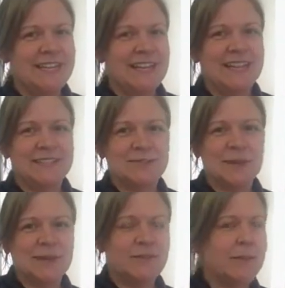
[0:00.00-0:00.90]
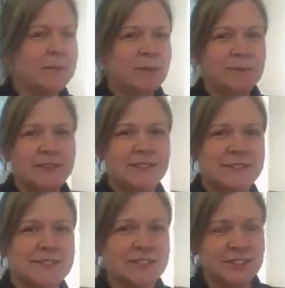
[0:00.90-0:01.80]
Yes, we had a very popular
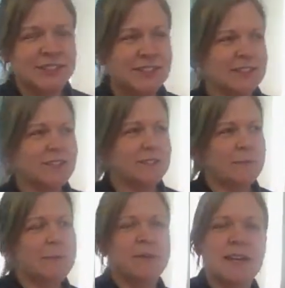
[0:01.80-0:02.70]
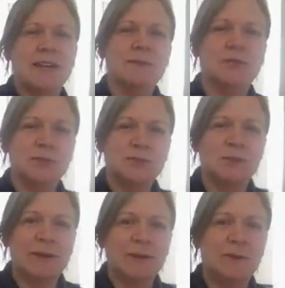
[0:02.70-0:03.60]
discussion. Lots of people came to talk
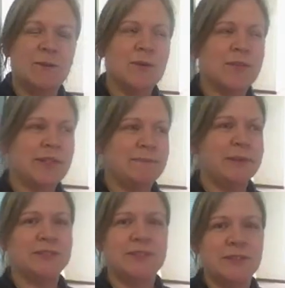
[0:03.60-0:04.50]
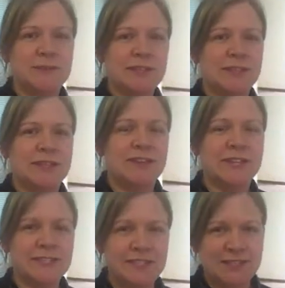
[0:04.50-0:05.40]
about what they've been doing with
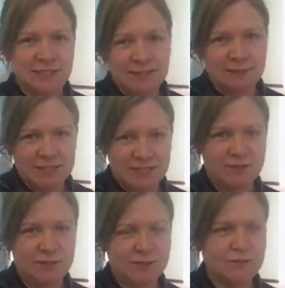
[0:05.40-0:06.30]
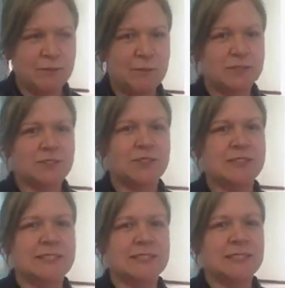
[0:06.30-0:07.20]
learning and teaching materials in
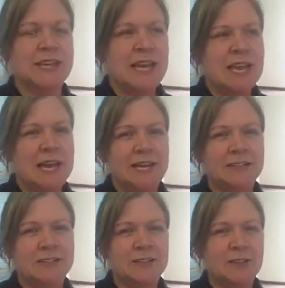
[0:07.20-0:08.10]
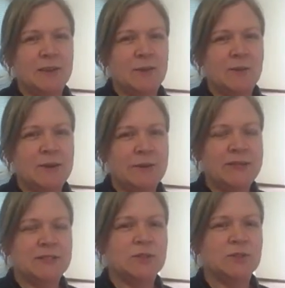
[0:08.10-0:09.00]
repositories, and
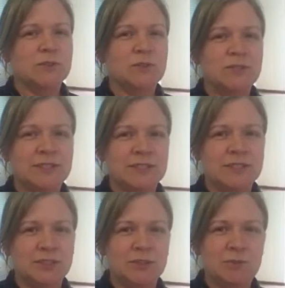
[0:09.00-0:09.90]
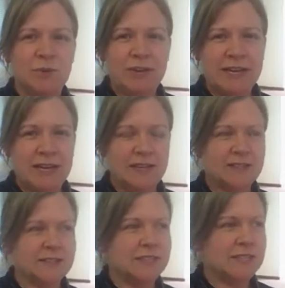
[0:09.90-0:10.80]
we sort of called the discussion "What
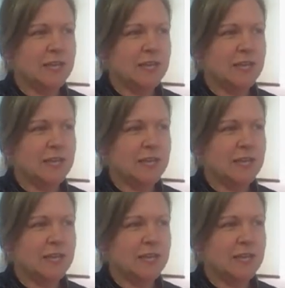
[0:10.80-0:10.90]
next?"